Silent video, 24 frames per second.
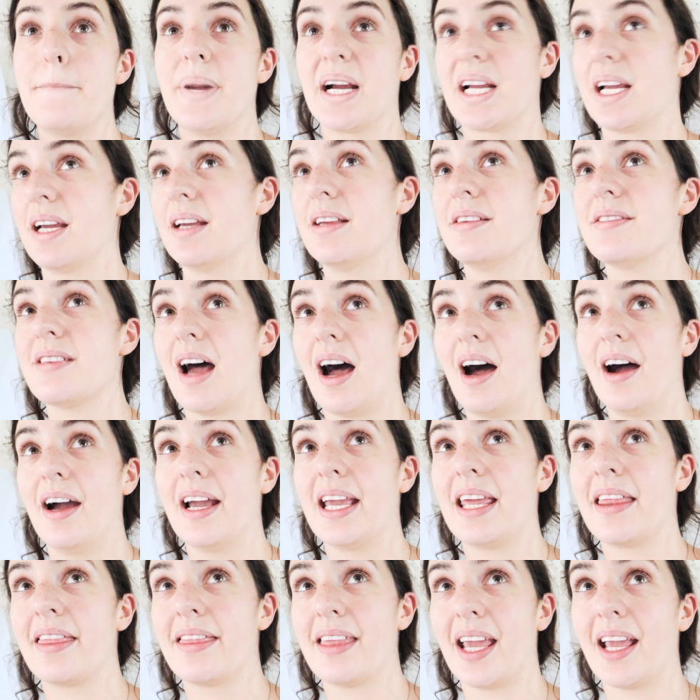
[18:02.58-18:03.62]
because
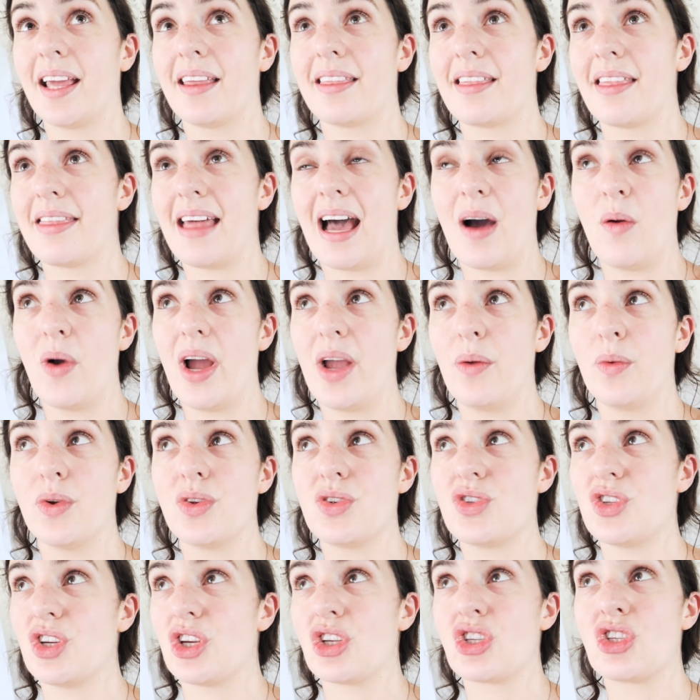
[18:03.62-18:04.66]
I think that that way
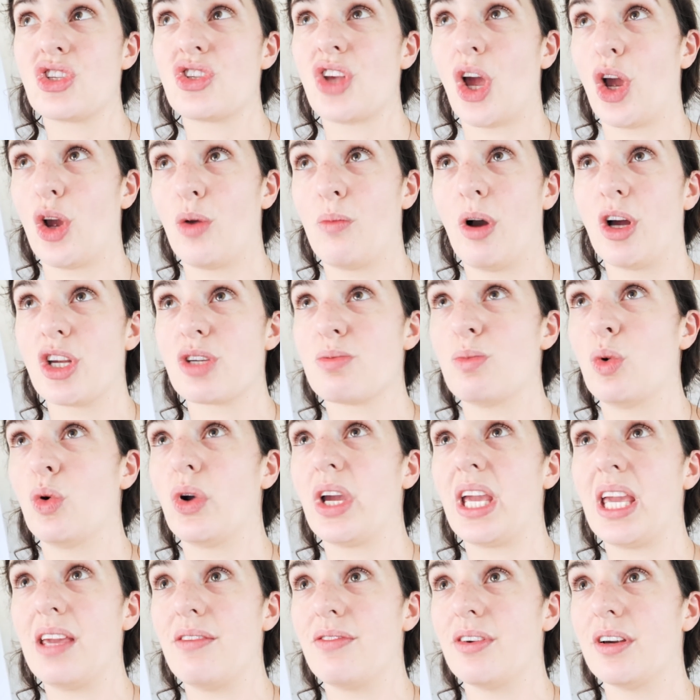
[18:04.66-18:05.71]
was just so much more
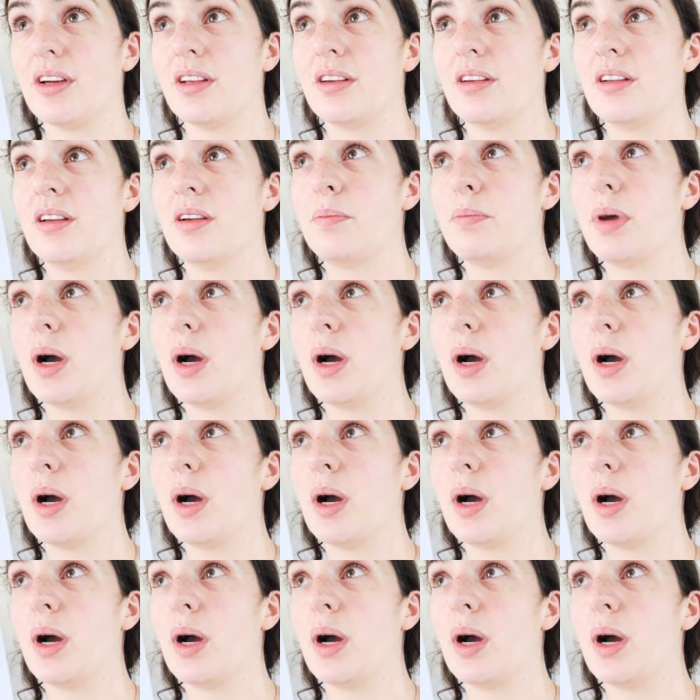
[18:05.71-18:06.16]
even.